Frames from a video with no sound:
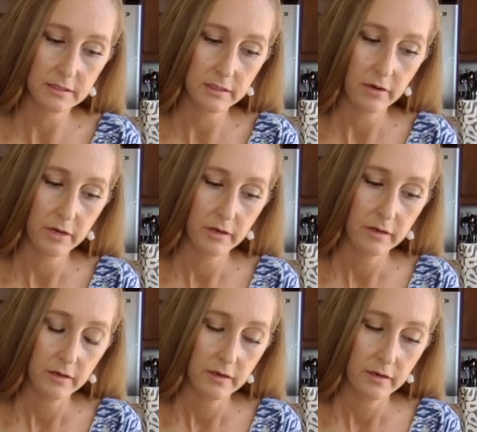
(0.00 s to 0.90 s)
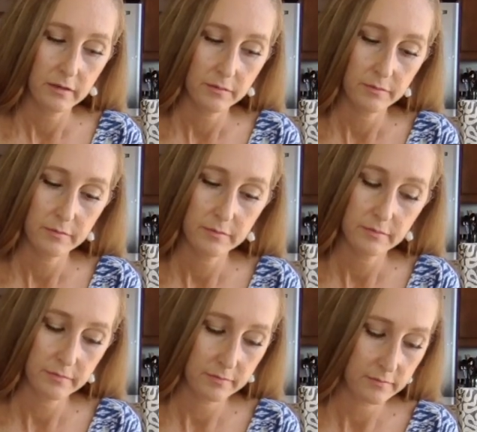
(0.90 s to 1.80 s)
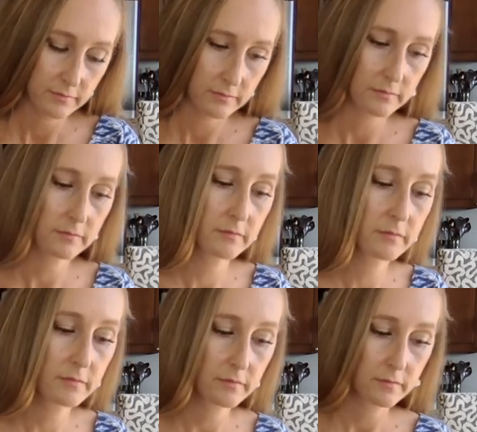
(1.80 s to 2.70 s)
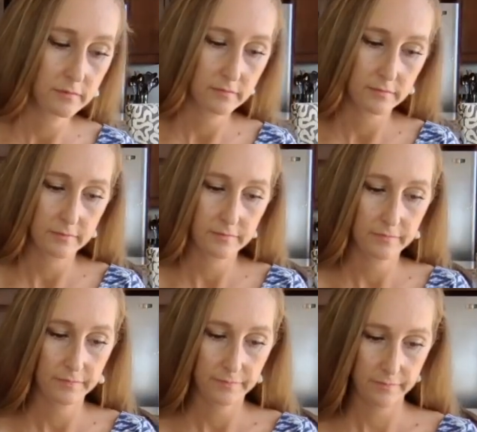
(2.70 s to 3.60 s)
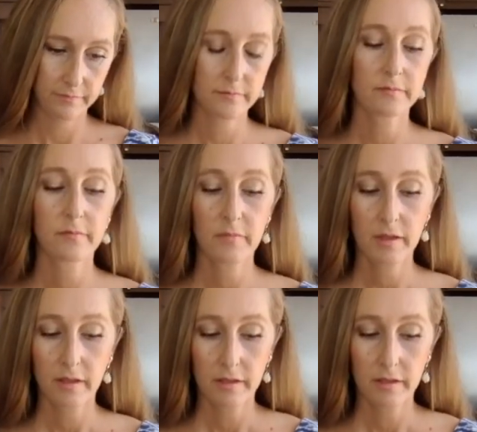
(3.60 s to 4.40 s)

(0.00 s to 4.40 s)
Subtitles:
No one is speaking in this clip.